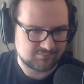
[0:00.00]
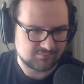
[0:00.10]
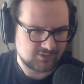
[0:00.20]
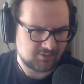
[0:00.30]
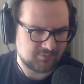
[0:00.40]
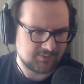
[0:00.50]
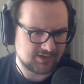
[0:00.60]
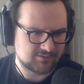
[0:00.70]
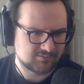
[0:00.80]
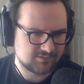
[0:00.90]
oh, here we
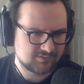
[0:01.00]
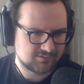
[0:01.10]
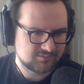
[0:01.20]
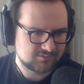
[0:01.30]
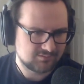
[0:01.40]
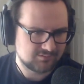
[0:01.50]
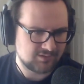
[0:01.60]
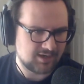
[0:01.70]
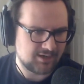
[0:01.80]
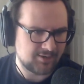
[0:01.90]
go.
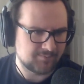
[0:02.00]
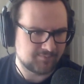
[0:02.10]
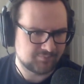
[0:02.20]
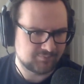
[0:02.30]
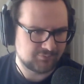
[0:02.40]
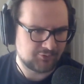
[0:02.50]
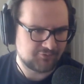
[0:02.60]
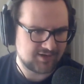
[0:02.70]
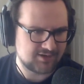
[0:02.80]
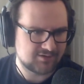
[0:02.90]

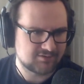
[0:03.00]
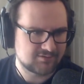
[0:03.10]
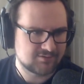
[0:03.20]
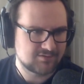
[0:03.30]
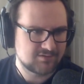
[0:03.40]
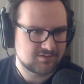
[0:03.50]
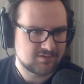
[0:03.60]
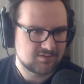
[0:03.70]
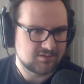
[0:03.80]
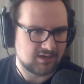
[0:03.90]
Notifier.
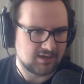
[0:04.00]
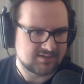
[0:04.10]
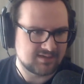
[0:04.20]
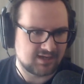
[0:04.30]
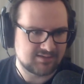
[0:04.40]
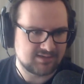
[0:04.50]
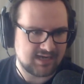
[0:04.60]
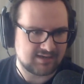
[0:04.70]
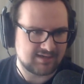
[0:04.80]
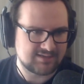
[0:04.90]
All right,
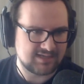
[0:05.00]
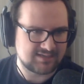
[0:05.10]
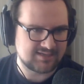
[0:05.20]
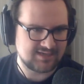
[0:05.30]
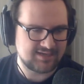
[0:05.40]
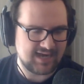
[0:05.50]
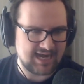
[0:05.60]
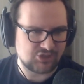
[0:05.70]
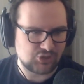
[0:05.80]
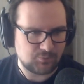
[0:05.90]
yeah, it's sig
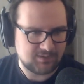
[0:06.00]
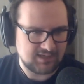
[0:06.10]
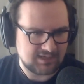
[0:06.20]
HUP.